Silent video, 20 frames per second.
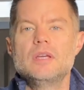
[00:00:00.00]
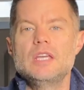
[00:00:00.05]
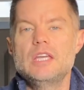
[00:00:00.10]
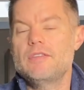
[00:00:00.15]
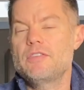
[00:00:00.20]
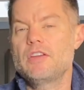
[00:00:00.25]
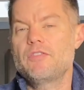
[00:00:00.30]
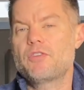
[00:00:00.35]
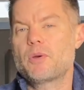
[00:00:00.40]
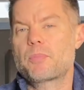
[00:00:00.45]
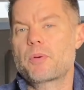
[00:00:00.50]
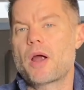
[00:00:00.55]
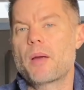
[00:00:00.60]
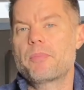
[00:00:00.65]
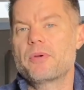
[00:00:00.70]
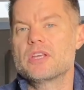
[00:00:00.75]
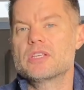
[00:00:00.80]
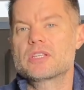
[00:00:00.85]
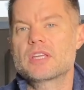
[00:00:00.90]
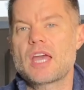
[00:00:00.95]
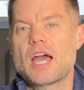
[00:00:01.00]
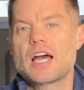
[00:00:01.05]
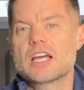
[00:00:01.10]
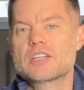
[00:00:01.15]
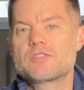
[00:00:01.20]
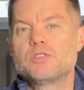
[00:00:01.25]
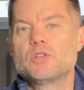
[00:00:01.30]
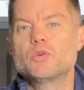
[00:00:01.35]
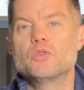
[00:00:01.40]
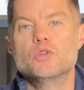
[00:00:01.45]
Even if your property is cash
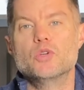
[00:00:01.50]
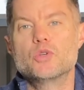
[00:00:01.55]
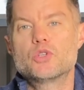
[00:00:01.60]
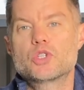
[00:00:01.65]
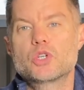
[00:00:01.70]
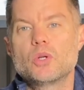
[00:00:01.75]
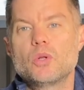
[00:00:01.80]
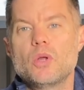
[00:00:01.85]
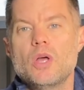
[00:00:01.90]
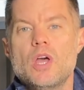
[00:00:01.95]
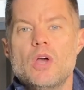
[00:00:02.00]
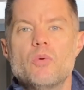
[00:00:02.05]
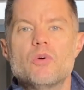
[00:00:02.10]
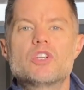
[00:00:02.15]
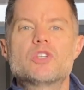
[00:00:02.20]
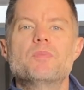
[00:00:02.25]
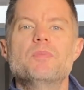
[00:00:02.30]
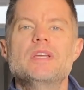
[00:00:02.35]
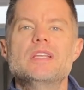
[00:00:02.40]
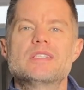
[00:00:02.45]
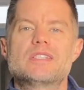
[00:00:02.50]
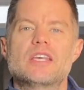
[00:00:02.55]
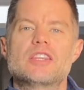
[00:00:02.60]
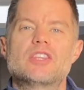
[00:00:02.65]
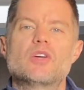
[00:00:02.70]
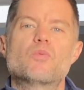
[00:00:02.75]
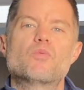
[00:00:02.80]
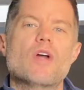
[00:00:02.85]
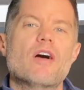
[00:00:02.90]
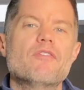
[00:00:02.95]
flow neutral, which means that
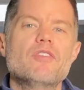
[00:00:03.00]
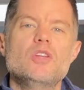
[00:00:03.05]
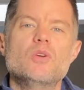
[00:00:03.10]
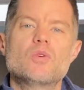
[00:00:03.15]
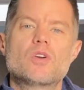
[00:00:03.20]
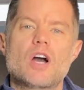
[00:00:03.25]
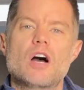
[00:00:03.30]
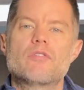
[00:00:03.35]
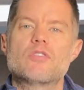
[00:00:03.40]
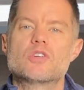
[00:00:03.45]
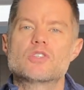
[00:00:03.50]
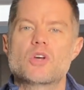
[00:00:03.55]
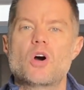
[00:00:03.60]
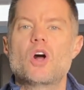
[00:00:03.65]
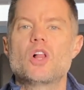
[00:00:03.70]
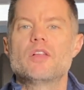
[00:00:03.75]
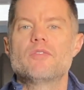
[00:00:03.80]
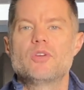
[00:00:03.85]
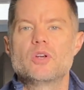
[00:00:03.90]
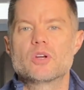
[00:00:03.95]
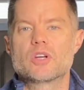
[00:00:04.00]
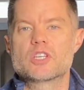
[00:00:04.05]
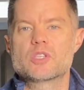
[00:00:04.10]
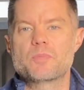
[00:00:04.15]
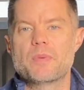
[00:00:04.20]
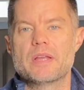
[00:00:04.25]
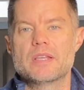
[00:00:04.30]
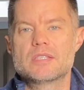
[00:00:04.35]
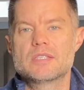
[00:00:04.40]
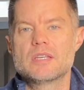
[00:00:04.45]
the revenue covers all of your
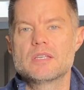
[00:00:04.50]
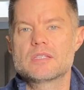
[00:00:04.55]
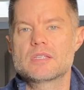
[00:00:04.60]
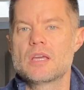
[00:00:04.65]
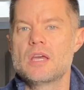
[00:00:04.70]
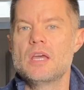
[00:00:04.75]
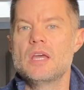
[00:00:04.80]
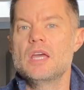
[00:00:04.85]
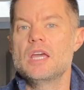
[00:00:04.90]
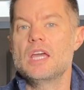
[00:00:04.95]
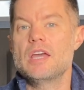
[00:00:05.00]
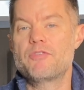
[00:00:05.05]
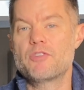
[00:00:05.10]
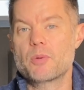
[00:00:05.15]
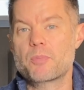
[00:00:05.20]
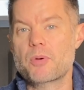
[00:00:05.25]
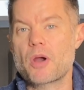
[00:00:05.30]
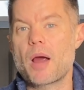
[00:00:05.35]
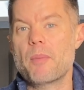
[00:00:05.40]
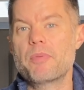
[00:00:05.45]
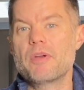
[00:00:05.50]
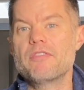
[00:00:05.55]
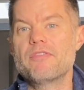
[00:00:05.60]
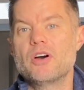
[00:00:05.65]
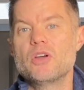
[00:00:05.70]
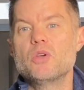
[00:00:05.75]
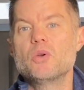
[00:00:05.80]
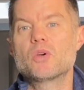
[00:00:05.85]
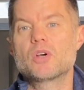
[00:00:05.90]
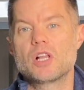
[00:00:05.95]
expenses, if your property
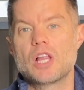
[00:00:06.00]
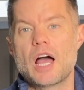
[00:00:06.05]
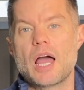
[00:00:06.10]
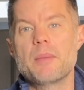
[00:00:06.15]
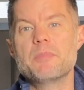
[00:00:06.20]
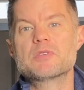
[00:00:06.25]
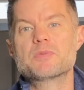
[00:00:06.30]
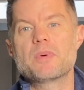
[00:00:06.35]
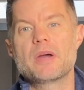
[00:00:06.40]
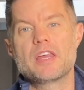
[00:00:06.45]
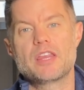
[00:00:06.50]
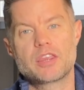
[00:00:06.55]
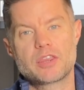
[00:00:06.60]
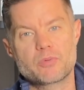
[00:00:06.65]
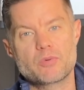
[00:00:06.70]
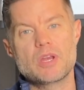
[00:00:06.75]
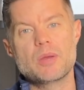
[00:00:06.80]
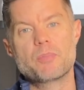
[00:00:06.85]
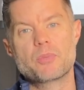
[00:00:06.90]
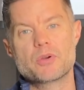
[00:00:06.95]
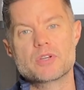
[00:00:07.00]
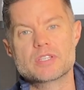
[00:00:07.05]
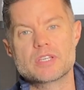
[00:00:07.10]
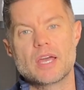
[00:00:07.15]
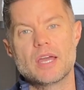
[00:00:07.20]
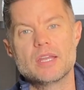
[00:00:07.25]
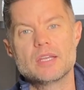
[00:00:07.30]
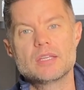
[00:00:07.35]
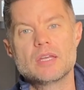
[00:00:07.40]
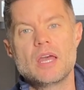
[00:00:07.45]
value climbs by
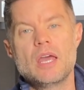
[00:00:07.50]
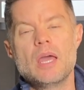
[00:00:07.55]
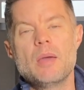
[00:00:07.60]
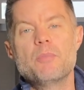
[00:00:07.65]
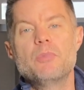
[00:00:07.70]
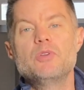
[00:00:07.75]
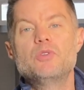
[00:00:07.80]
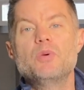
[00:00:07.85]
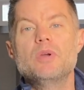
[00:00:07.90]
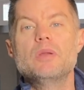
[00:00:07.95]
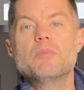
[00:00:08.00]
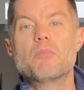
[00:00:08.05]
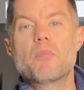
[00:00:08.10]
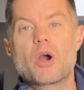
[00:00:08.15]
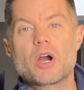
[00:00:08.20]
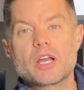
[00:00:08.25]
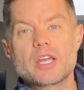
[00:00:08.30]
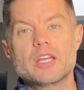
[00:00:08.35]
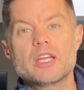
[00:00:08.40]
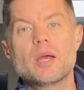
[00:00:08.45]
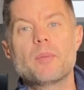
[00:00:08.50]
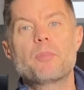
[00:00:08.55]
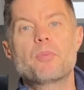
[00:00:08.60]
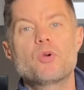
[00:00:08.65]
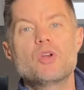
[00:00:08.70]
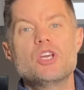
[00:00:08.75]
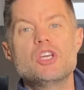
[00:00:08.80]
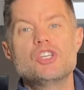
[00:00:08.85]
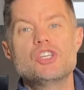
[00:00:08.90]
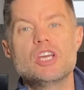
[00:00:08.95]
3%, between market
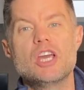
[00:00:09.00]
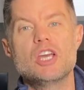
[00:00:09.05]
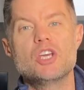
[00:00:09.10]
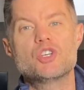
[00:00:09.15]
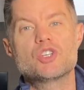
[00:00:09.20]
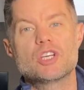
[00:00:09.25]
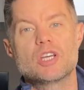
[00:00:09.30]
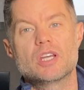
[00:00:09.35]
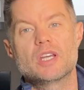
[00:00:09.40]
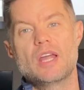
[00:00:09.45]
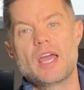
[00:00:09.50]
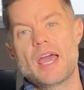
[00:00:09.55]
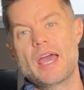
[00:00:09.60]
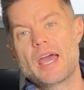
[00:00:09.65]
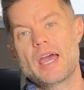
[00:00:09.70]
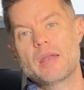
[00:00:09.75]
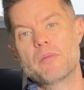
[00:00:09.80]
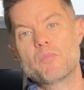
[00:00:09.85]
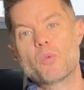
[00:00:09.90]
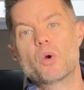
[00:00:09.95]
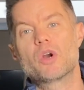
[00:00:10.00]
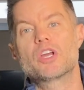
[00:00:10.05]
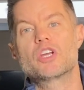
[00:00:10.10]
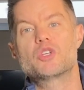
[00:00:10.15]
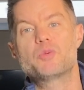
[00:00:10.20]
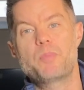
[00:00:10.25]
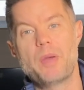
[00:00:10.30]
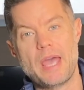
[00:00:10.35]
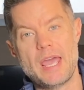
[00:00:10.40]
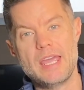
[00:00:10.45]
appreciation and
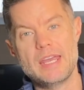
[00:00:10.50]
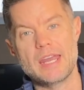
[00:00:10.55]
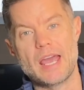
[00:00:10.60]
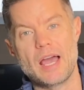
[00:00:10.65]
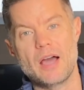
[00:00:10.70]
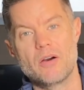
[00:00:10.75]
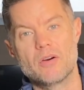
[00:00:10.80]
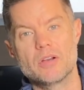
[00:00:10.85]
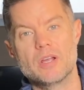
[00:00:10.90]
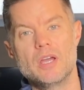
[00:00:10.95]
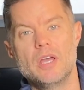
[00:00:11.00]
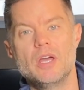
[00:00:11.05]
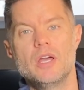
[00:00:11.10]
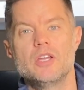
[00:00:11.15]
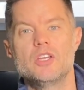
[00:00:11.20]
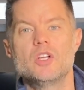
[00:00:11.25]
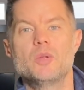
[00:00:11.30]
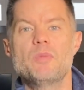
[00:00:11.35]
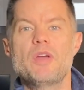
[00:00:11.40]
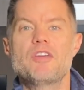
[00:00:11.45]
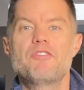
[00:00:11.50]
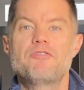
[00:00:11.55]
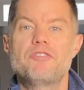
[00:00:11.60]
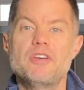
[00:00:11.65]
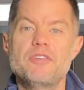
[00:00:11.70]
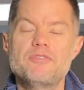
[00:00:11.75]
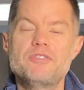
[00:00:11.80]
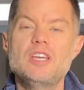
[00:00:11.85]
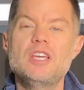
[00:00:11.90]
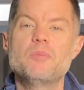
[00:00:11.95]
mortgage paydown, you'll make
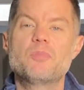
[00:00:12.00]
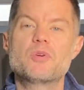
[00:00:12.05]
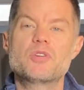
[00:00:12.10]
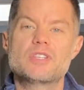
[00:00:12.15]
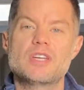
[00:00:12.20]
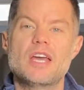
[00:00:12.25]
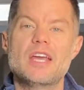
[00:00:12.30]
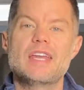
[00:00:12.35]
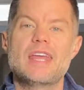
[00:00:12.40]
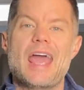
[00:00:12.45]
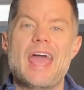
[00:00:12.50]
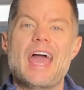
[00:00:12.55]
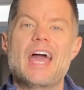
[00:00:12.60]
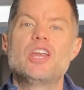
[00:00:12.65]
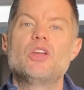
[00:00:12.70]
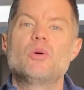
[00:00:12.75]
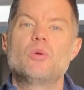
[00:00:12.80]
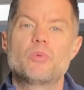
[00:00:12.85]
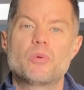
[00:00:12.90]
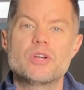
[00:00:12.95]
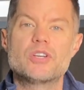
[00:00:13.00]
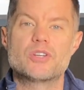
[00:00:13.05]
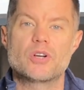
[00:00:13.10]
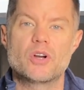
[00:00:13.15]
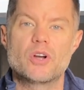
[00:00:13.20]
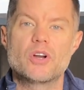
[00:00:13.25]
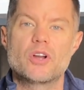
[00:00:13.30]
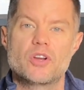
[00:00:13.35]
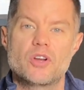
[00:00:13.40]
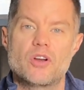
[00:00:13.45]
15% annual
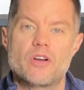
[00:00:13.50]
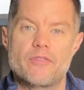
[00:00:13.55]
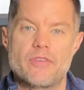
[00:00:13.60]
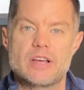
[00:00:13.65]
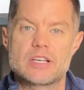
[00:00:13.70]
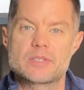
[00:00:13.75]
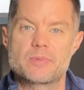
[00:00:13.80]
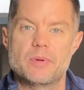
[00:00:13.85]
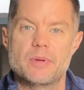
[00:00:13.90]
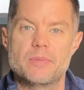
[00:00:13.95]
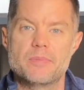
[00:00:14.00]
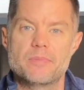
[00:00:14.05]
return on your investment.